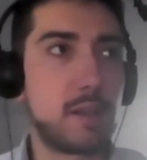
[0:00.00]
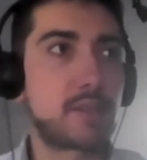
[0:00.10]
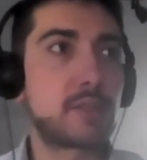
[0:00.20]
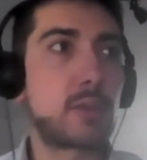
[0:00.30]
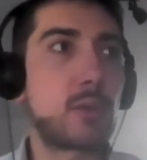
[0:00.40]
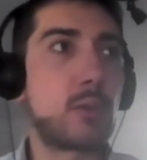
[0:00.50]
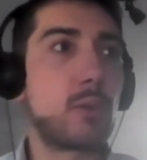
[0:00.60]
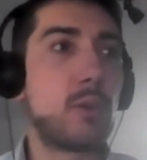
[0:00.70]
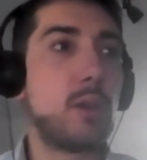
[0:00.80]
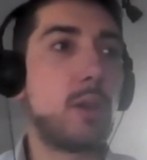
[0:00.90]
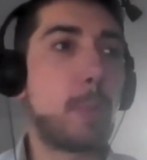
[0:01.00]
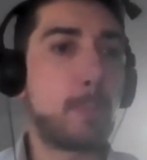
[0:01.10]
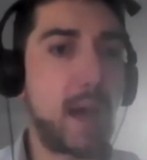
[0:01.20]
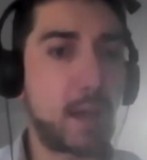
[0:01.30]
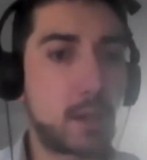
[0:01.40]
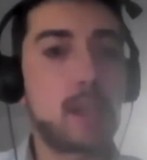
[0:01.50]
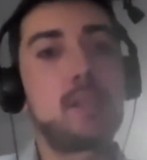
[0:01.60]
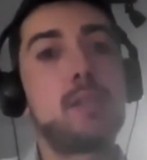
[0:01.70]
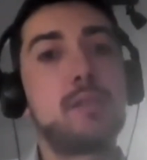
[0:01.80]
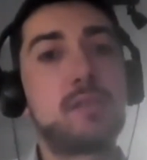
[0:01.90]
So by
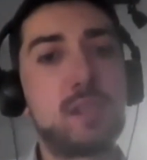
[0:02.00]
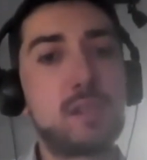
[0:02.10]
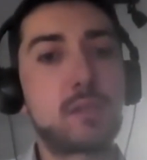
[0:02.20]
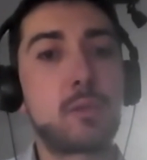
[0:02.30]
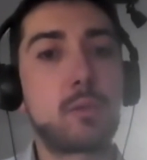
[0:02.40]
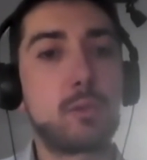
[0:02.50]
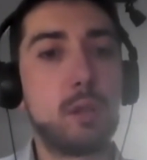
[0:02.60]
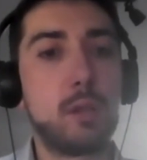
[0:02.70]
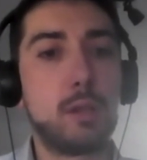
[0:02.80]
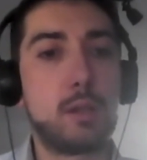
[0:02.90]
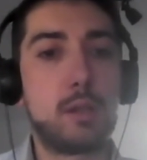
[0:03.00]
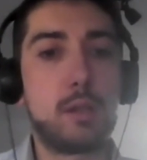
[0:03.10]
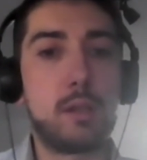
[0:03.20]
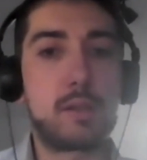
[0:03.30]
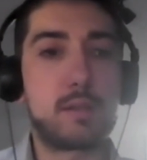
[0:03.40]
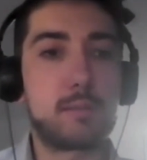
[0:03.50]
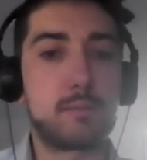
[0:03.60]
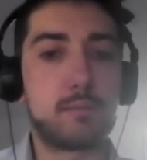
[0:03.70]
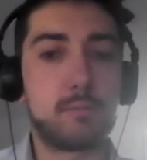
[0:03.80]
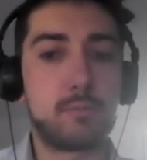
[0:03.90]
collecting the syscall, it's
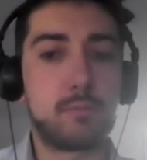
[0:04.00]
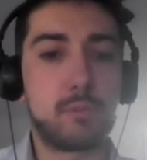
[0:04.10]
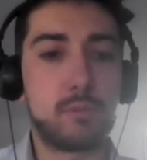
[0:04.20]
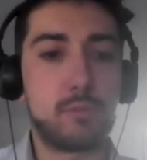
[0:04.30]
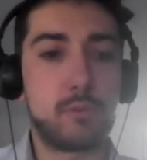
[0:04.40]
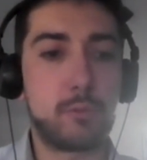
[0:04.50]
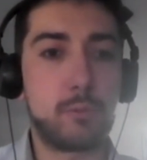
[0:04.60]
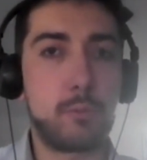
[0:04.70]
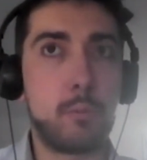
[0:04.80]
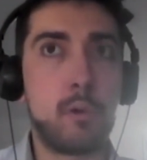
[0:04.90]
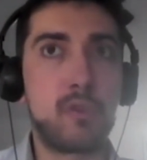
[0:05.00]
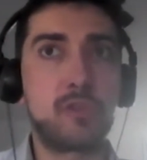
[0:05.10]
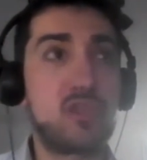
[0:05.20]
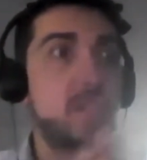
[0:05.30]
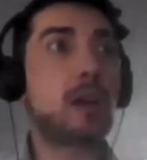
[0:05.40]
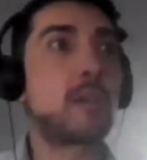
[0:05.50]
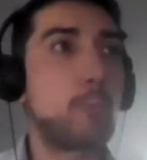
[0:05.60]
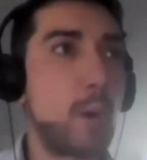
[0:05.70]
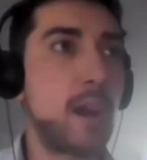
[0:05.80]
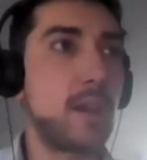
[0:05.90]
the most generic
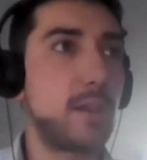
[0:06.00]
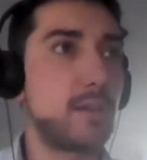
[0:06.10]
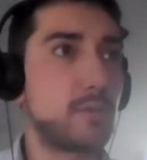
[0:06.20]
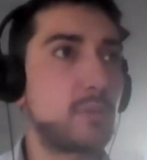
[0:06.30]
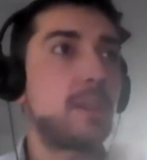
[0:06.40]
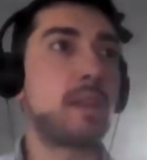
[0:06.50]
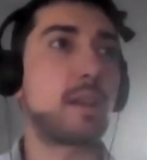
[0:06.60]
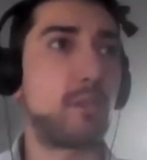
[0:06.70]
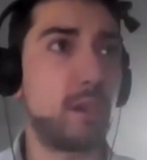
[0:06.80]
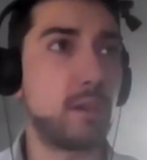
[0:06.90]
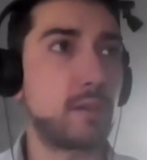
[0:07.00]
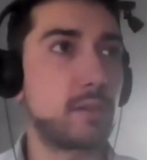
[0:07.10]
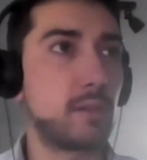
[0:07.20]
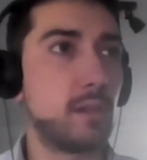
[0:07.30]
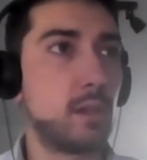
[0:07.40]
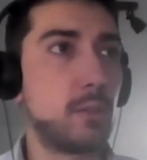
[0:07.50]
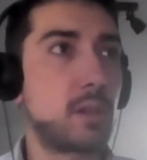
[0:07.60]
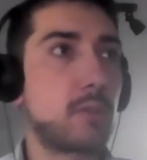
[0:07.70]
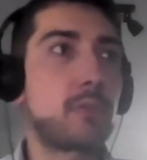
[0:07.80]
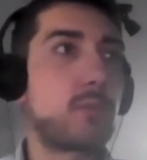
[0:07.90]
way to detect things,
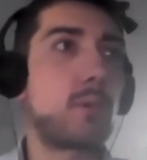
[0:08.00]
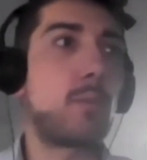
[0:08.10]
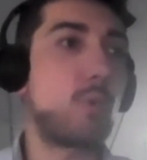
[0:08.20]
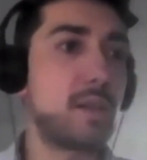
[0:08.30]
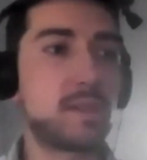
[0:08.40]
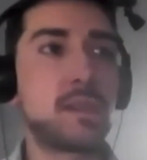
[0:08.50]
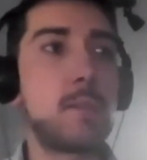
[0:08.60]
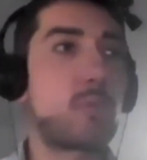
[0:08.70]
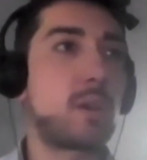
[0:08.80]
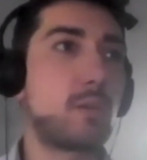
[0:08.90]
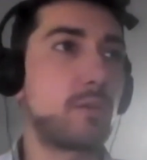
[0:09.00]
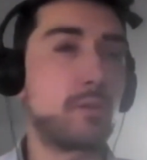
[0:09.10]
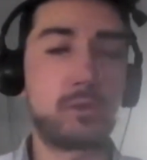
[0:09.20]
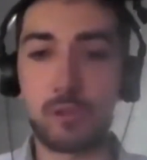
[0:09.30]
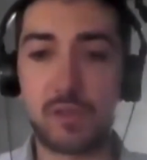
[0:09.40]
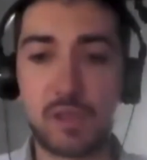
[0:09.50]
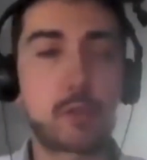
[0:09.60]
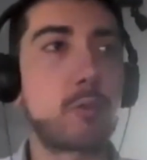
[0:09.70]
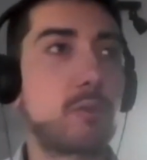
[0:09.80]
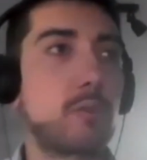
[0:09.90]
because from one system to another, the
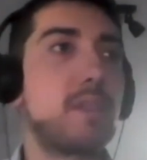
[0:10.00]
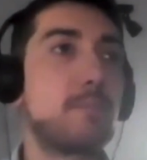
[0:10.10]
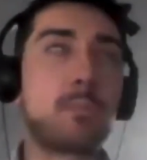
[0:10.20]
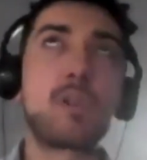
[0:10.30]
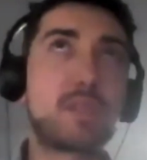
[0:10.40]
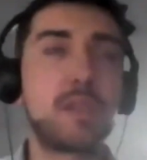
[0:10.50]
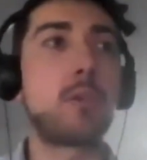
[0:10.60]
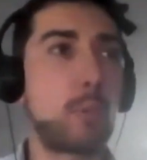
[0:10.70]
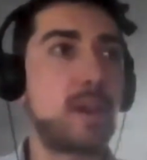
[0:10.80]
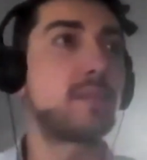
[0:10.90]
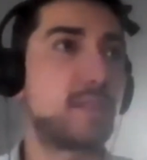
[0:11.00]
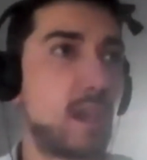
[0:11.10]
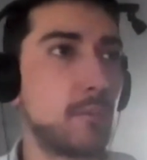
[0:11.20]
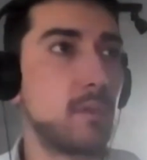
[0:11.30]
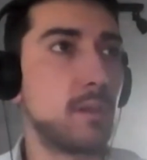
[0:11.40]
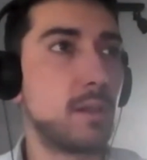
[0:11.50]
syscall is mostly always the same.